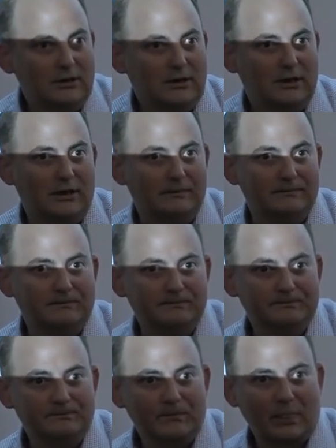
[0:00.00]

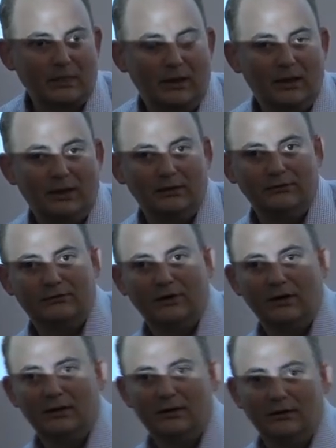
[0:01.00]
Um, and
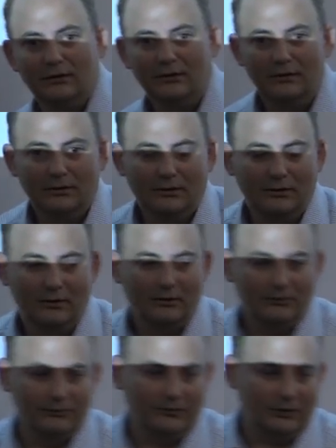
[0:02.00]
uh, I
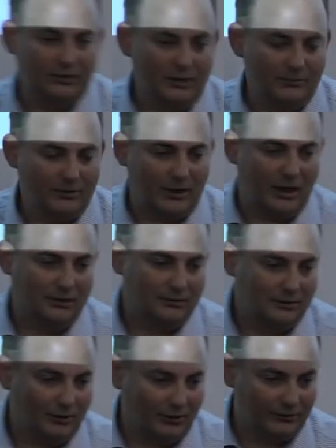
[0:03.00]
was going to think about that.
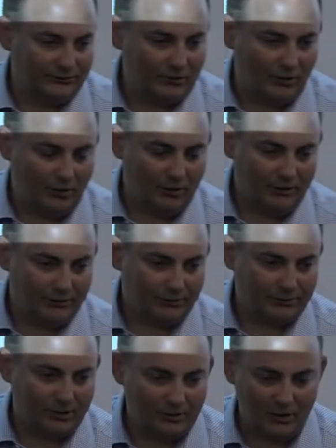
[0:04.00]
I got this call like
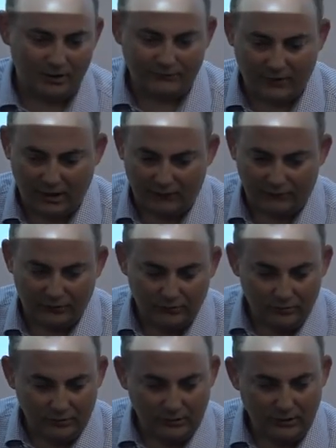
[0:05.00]
3 o'clock Friday
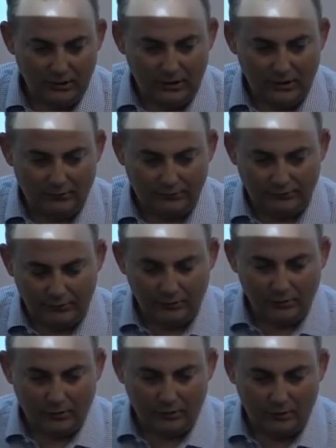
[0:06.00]
afternoon. It was
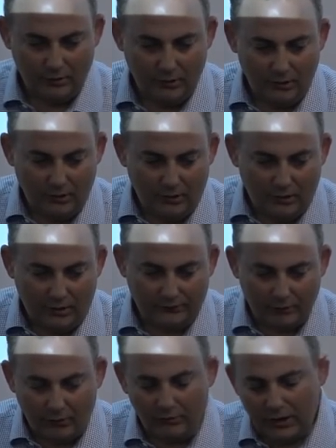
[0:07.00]
Google. I
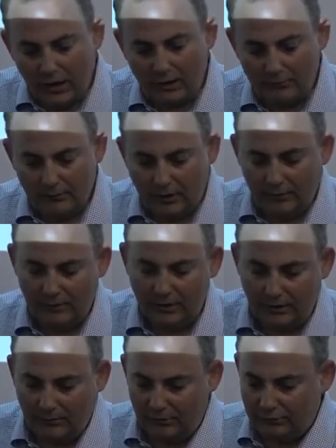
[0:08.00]
said, oh, yeah, I'm, I'm
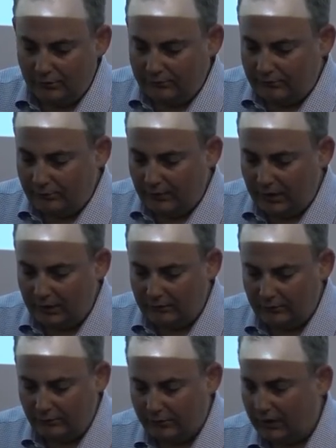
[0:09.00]
making my choice this weekend.
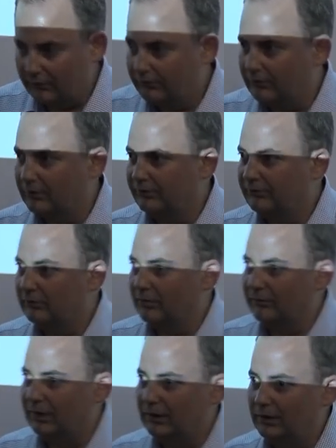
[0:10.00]
You know, thanks for
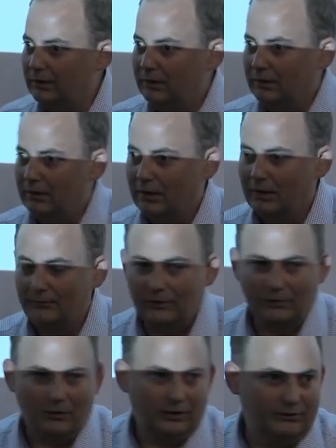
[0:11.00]
considering me. Um,
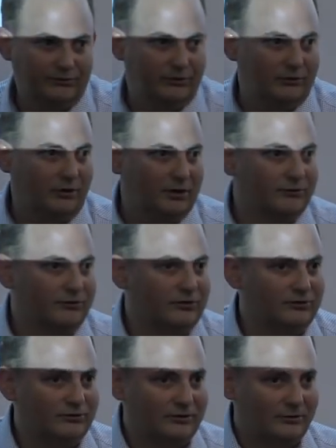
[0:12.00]
you know, I can see you're not
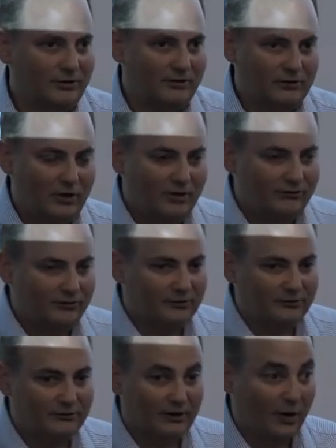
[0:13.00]
interested since I don't have an offer.
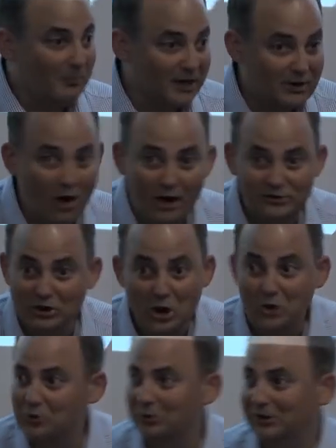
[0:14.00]
She's like, oh, my God,
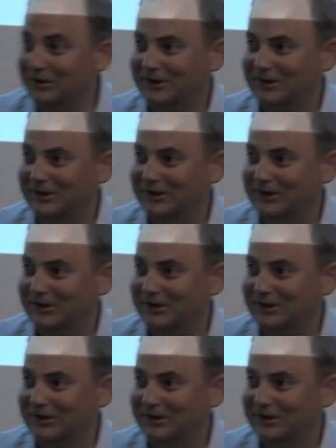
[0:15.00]
no.